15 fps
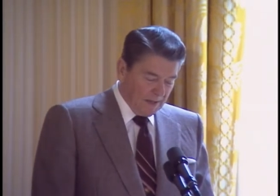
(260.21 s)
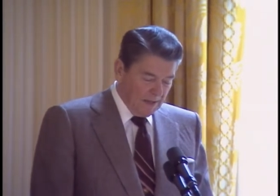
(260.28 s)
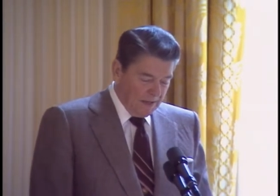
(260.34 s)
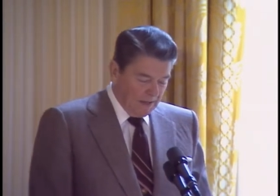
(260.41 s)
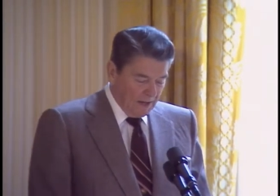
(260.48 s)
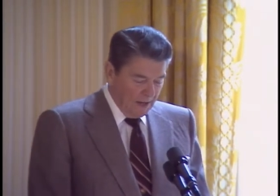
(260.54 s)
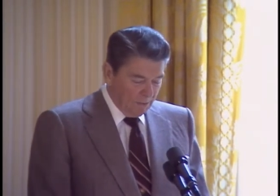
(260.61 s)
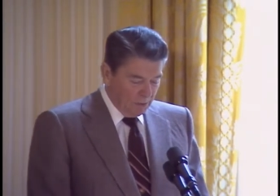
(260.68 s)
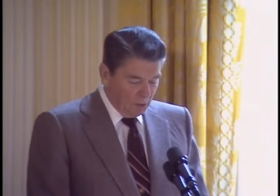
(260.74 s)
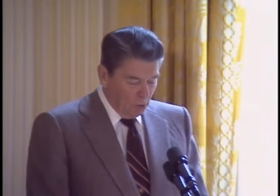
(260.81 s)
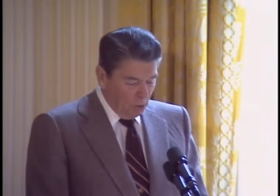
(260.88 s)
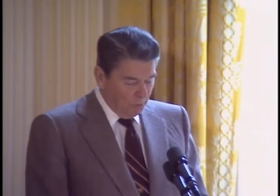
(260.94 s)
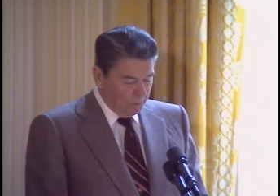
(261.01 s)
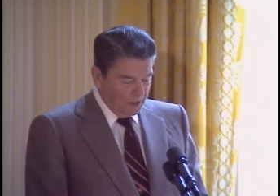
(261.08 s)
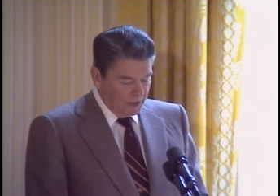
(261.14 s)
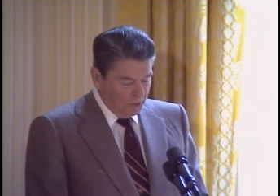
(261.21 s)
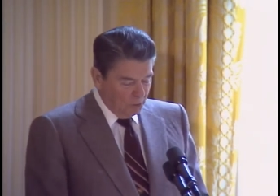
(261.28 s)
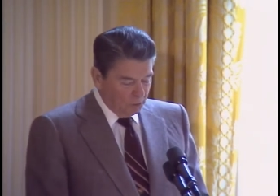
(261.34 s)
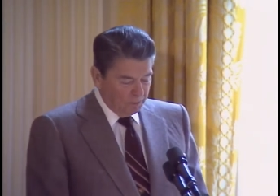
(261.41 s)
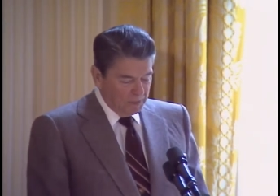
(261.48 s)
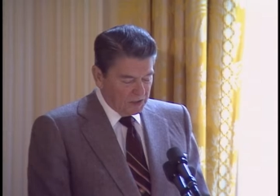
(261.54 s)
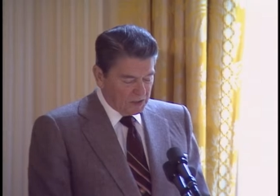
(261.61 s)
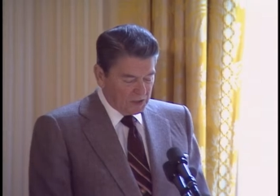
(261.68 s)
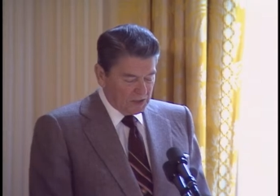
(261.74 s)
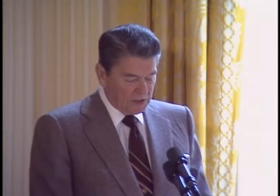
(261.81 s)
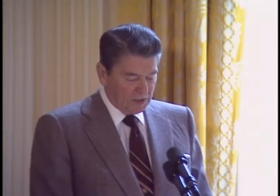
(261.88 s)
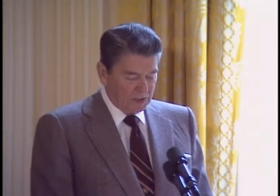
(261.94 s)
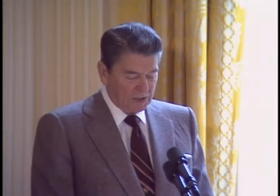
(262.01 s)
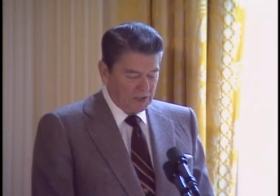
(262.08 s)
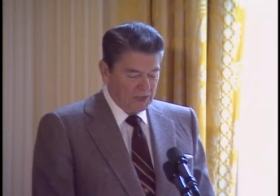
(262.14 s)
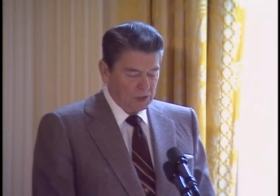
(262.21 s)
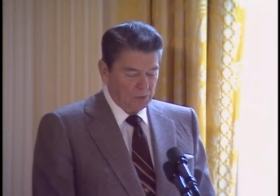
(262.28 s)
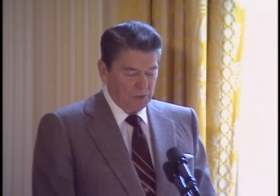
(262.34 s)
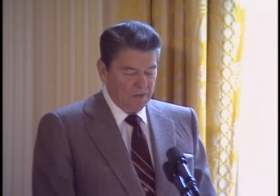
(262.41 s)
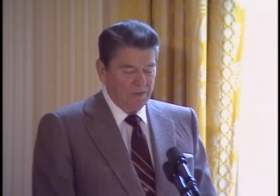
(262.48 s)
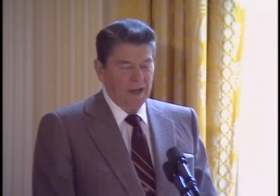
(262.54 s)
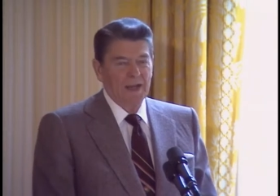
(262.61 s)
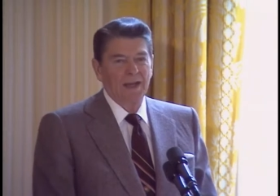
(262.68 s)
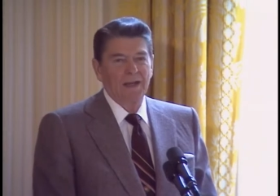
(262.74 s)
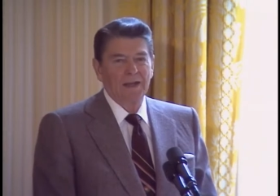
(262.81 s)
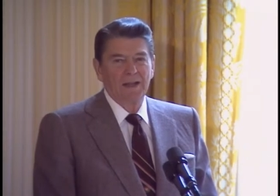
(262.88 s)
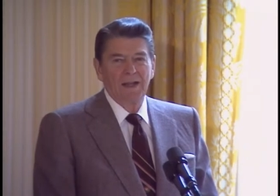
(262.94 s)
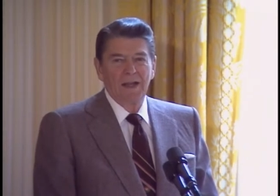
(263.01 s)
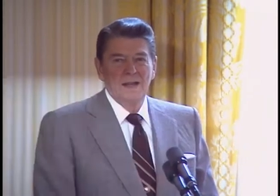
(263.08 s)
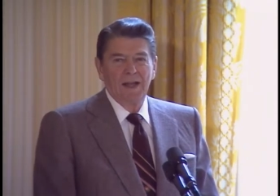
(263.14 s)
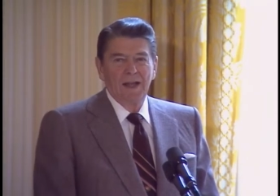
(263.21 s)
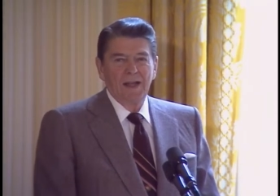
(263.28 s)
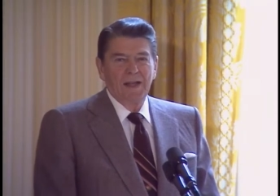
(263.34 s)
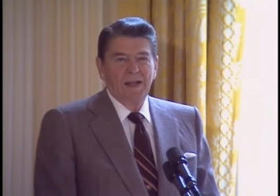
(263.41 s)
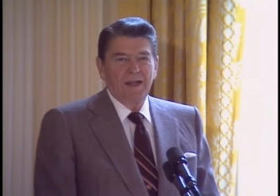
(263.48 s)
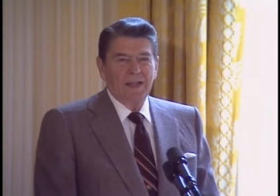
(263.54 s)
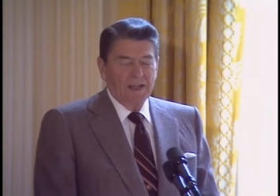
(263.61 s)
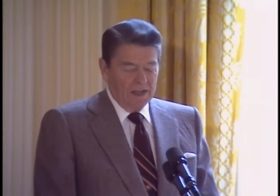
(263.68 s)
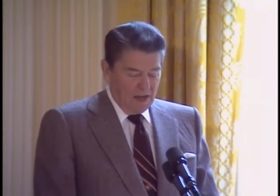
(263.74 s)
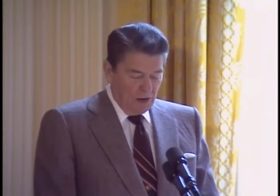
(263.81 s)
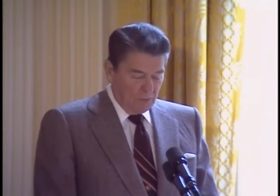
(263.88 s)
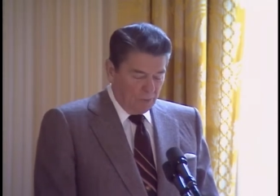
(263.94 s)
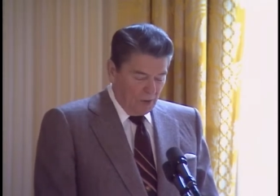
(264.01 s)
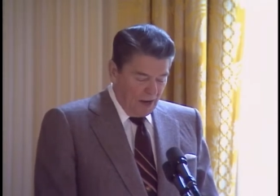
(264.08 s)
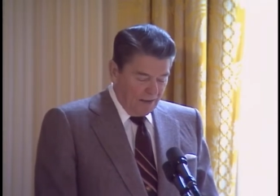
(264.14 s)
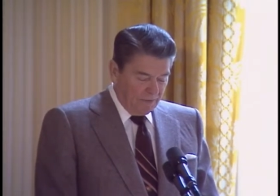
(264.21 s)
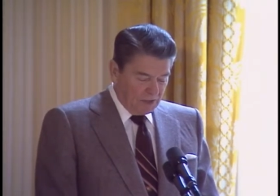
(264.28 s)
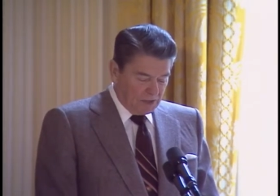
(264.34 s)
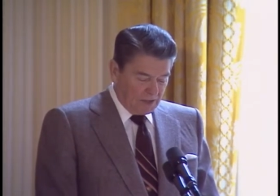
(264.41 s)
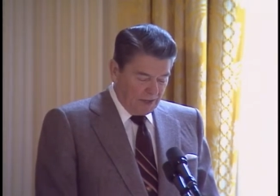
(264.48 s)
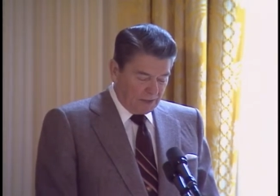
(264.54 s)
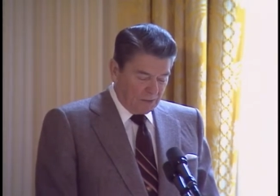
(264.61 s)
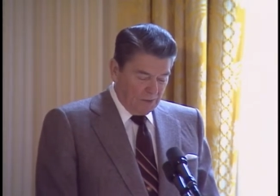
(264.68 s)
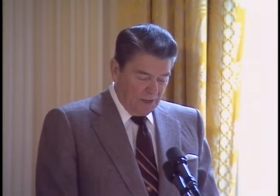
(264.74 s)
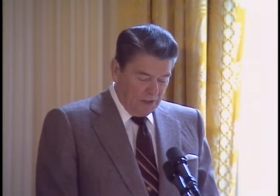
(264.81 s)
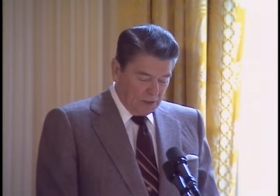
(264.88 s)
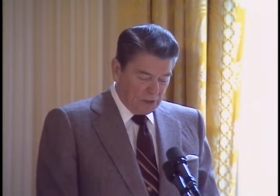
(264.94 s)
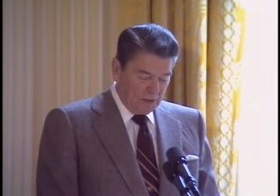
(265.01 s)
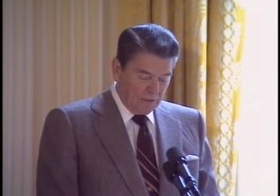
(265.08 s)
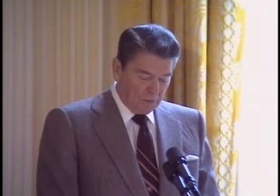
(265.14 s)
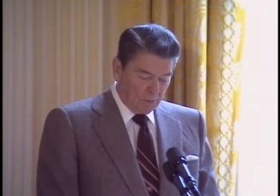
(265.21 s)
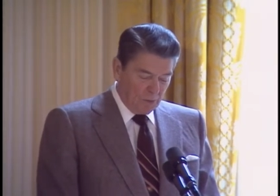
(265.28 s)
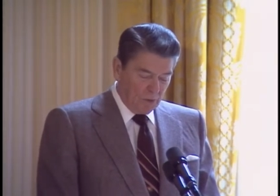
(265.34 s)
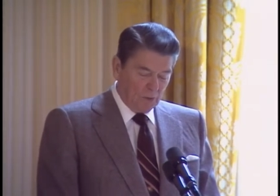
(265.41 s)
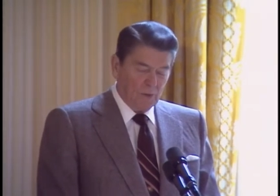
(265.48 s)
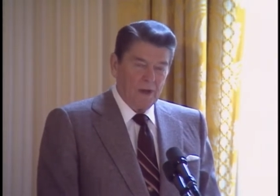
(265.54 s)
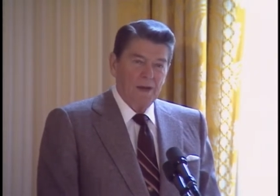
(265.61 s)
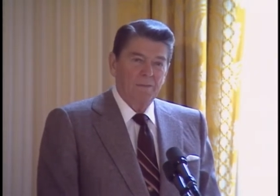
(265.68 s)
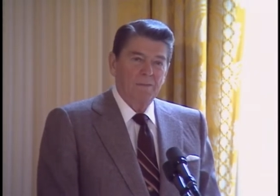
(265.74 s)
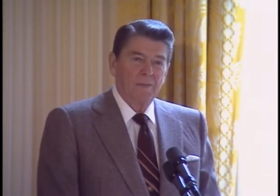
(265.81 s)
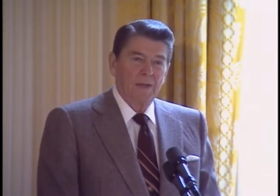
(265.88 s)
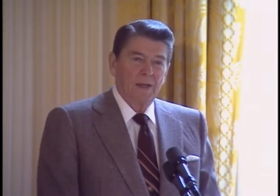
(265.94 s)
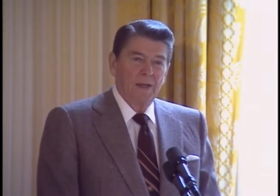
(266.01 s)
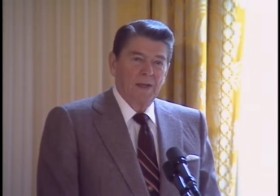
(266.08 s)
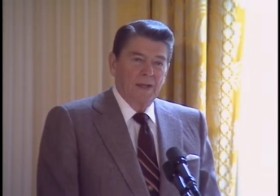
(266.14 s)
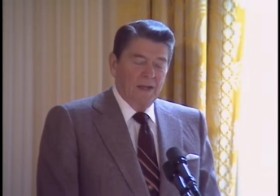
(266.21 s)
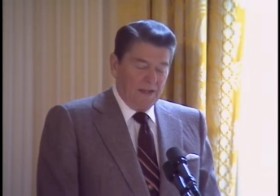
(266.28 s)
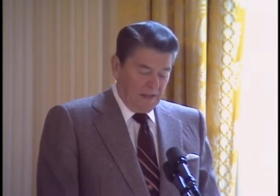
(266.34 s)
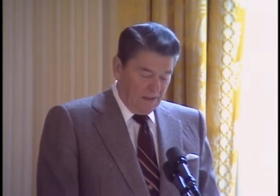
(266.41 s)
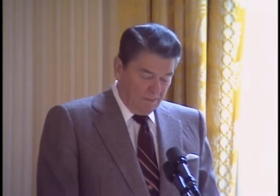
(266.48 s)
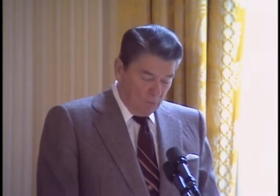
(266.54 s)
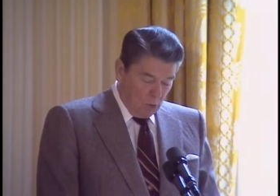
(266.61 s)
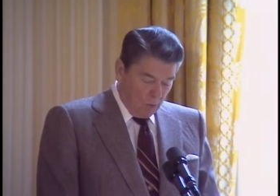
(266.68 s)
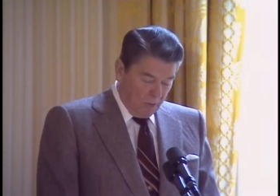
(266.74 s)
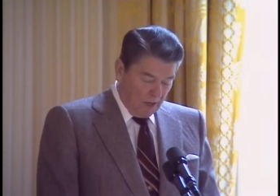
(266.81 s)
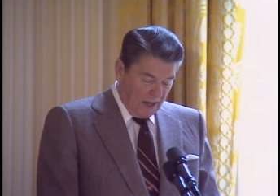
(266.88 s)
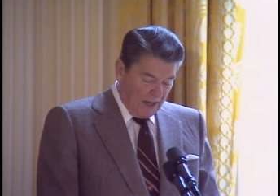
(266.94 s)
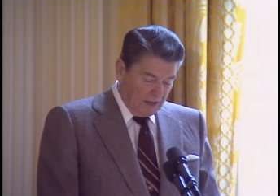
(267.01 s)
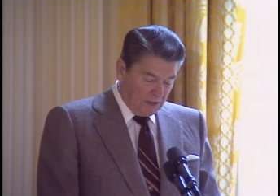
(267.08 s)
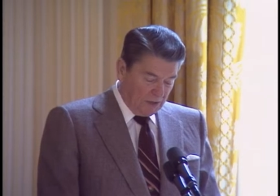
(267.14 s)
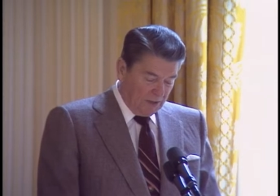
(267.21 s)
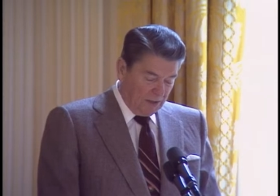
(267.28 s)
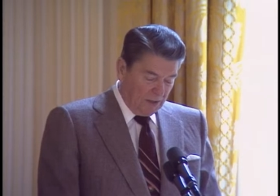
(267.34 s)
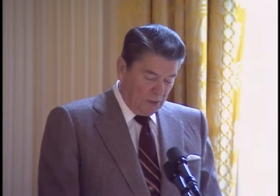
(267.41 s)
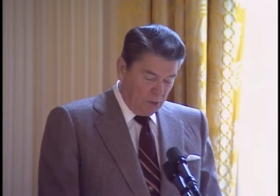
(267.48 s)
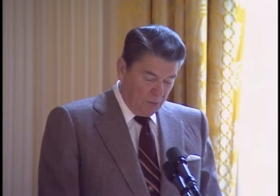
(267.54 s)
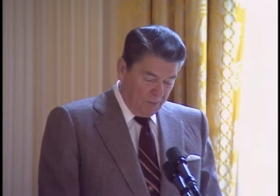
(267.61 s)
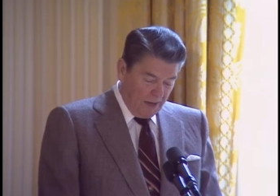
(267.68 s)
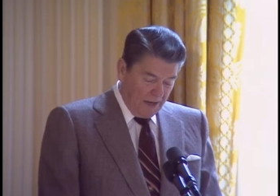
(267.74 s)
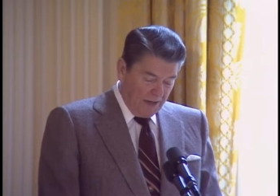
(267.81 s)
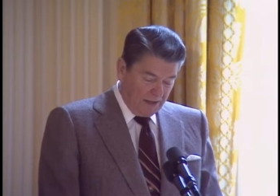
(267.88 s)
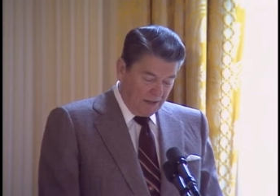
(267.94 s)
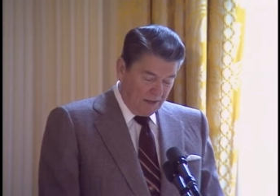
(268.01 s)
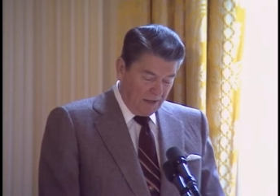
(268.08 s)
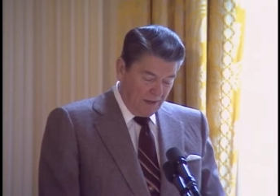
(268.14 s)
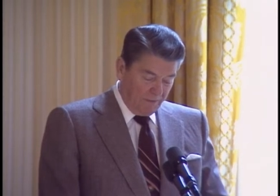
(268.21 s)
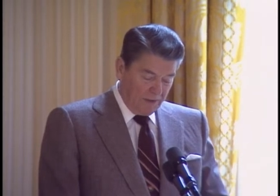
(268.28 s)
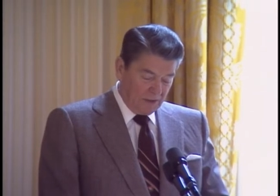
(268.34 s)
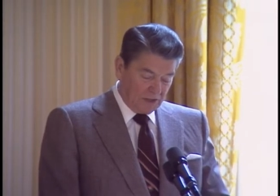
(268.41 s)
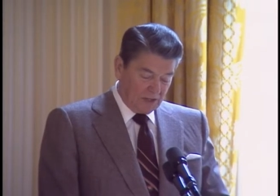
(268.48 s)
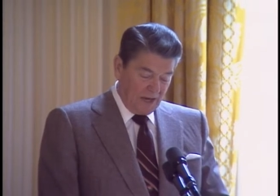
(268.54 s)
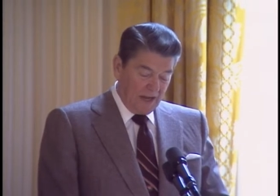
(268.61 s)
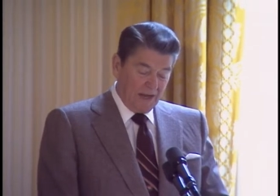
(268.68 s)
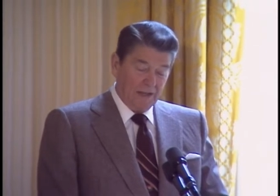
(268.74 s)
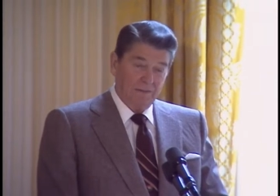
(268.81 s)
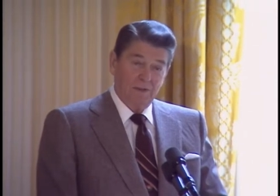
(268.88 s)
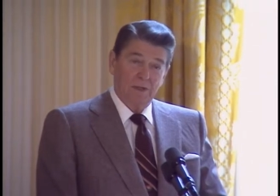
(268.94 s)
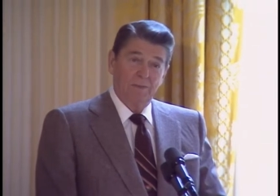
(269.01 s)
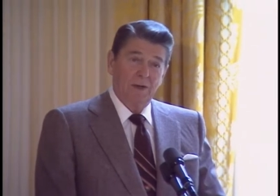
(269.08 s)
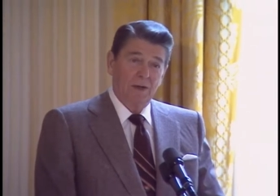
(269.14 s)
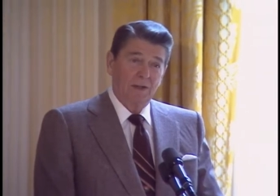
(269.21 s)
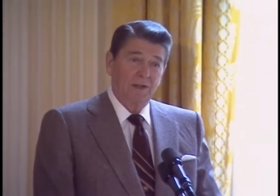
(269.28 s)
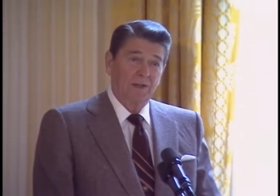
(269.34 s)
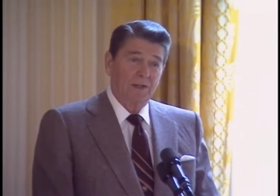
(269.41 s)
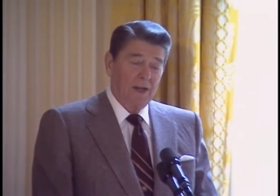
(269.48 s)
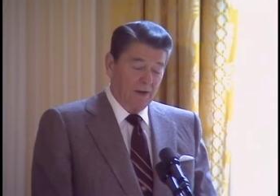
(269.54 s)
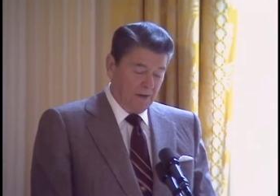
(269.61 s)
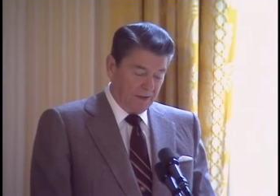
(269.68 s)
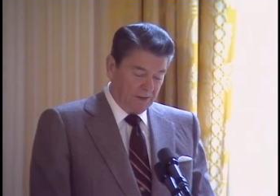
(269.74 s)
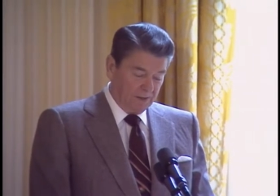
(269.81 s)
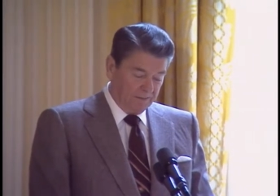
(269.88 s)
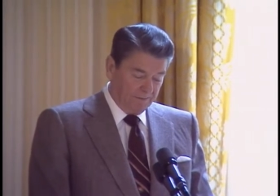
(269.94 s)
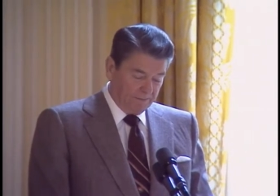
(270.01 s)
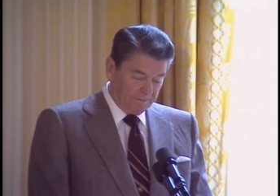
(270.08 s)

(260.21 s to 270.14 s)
Yet I would hope they don't miss the success we've had in our private sector initiatives program in mobilizing the humane and loving side of the American character.